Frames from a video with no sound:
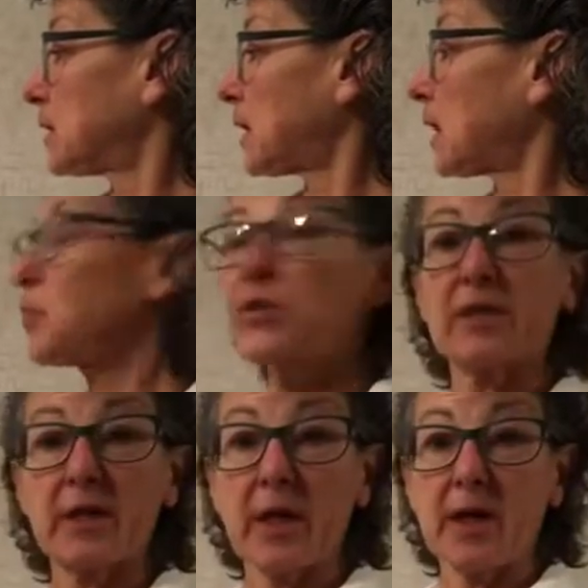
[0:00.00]
I worked
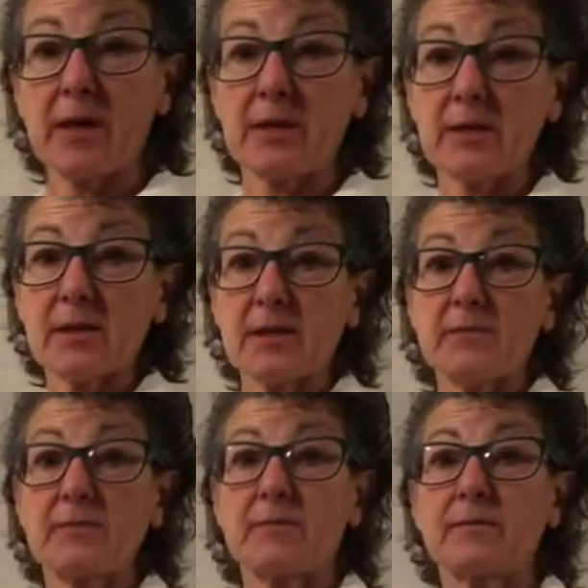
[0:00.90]
at Haynes
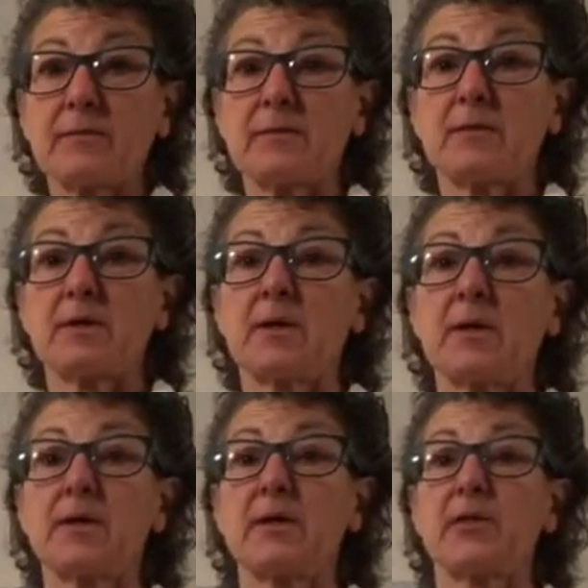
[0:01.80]

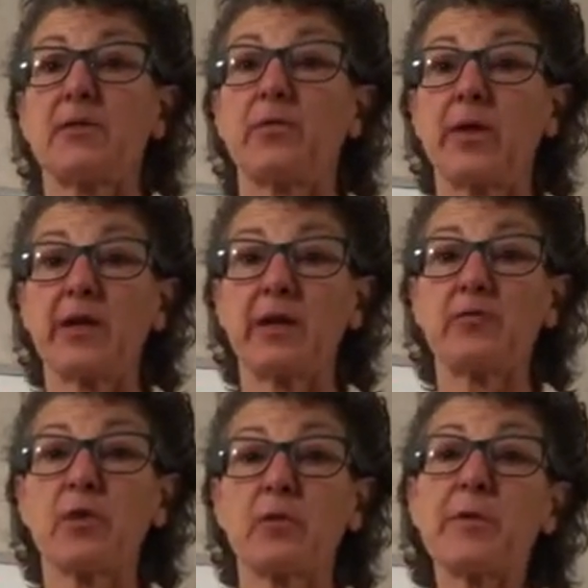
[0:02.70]
when Enron